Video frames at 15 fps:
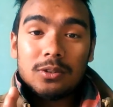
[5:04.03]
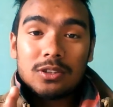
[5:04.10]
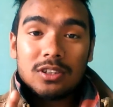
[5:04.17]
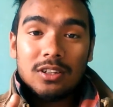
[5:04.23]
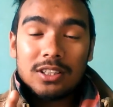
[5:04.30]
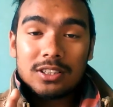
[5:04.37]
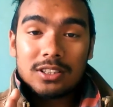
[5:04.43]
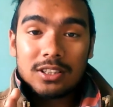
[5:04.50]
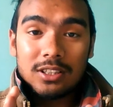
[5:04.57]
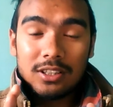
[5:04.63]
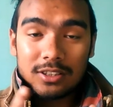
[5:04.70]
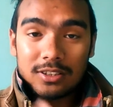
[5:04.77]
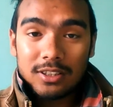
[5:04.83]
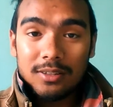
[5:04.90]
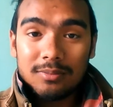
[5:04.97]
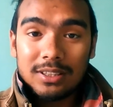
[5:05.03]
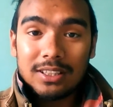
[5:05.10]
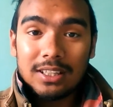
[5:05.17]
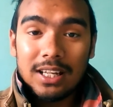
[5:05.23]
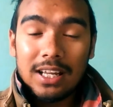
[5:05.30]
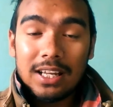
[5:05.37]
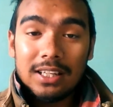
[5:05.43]
search
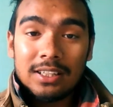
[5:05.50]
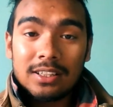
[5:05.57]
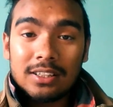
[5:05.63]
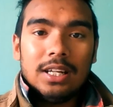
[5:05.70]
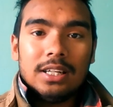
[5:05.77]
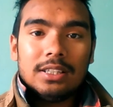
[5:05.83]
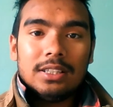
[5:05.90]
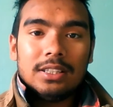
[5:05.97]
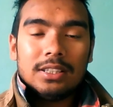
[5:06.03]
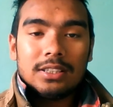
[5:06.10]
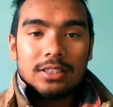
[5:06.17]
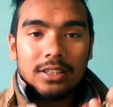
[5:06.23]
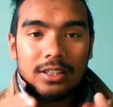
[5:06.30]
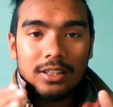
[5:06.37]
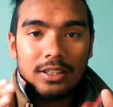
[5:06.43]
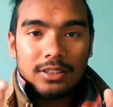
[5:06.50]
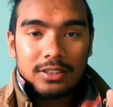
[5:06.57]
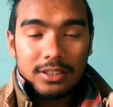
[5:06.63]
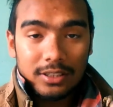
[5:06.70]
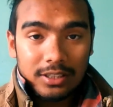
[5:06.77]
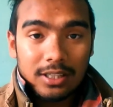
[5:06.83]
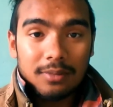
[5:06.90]
something like that is the
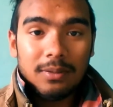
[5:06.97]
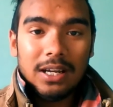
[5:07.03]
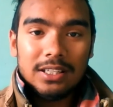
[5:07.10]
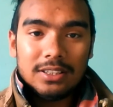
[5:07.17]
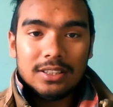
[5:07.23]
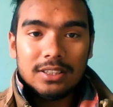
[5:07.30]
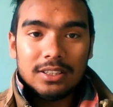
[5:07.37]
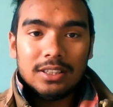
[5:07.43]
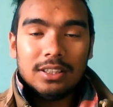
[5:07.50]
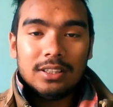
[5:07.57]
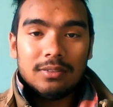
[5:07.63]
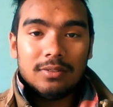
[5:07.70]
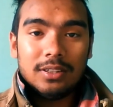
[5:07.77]
GTA Vice City,